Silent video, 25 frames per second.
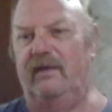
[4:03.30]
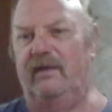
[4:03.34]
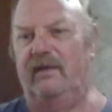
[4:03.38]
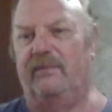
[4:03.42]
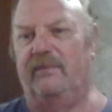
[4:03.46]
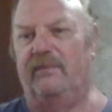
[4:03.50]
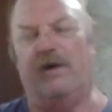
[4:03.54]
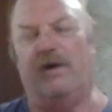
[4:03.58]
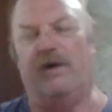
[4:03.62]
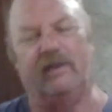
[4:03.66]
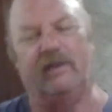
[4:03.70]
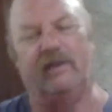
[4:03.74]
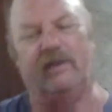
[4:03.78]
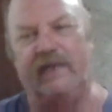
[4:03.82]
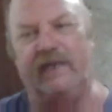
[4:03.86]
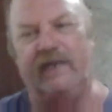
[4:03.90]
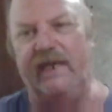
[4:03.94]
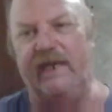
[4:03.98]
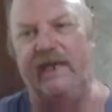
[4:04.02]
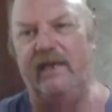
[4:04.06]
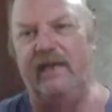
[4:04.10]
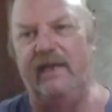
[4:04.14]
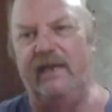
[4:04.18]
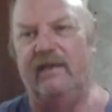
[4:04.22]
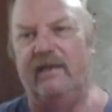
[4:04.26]
Paul
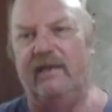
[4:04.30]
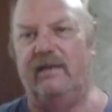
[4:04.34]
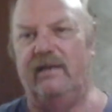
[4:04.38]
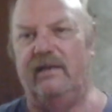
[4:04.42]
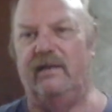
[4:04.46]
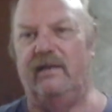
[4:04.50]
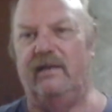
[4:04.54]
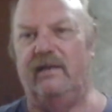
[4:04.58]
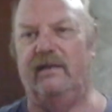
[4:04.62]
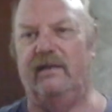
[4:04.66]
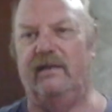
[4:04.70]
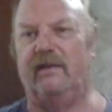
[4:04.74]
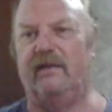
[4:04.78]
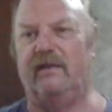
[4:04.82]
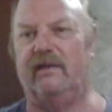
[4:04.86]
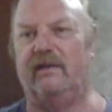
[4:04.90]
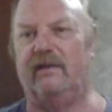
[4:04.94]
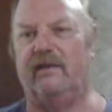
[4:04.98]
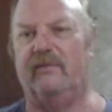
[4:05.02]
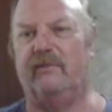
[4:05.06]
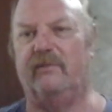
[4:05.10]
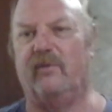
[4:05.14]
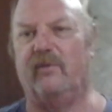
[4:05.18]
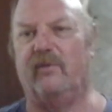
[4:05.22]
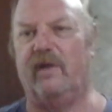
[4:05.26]
T,
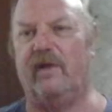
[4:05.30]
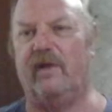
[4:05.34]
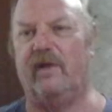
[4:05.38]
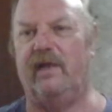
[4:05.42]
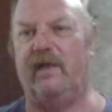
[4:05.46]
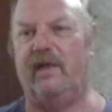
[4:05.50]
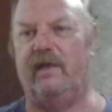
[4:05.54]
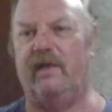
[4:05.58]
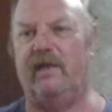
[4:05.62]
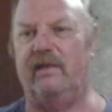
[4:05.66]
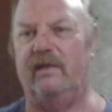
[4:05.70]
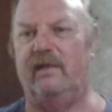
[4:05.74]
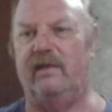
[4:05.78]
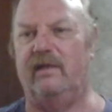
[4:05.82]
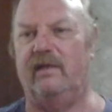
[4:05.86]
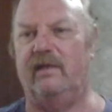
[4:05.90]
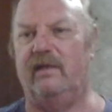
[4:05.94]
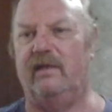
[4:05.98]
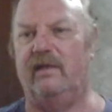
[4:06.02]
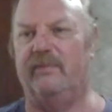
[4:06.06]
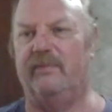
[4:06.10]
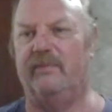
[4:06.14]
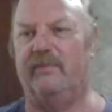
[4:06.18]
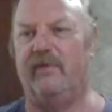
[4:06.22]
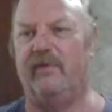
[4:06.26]
good morning.
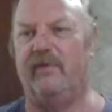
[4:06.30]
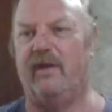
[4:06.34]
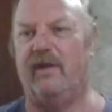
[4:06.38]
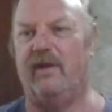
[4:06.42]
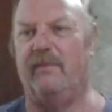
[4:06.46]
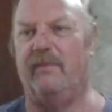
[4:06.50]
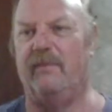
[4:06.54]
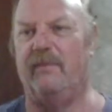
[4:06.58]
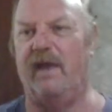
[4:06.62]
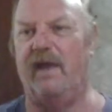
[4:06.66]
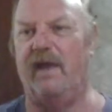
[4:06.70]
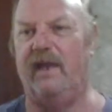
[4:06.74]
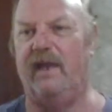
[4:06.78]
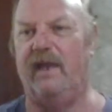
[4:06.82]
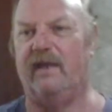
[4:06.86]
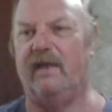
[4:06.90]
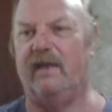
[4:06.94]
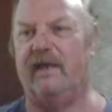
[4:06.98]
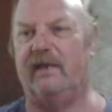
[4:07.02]
Prana Mike.